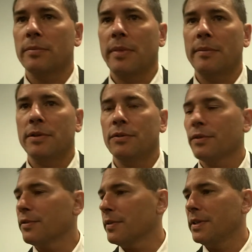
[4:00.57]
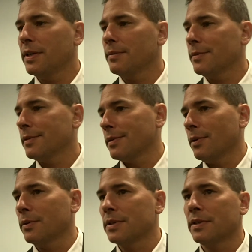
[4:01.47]
of maybe 2 or 3 teams.
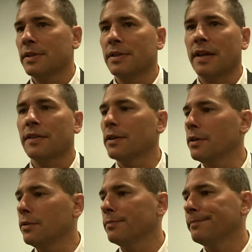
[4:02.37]
So it's nothing new.